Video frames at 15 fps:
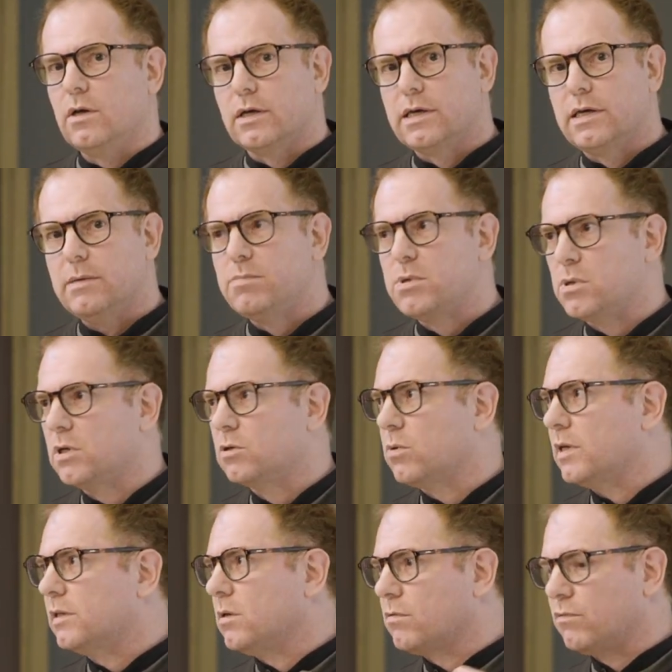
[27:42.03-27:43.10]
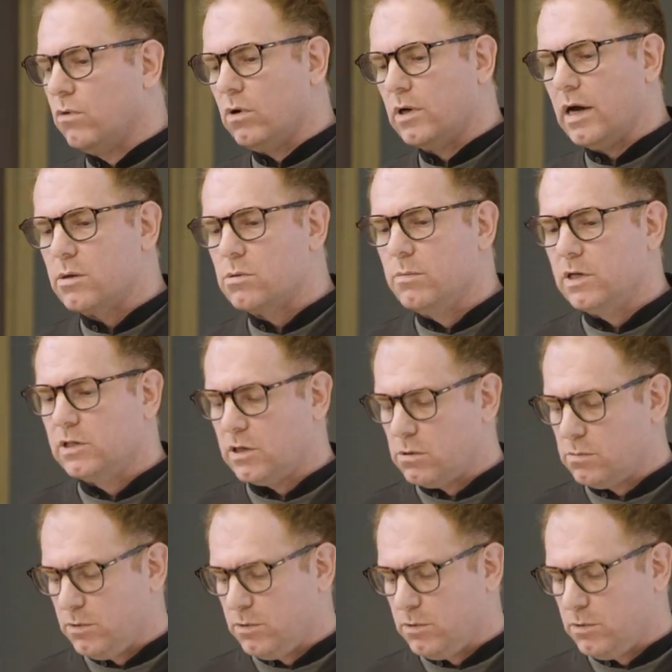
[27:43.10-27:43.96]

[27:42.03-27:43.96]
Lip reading: keep secret his fork as much as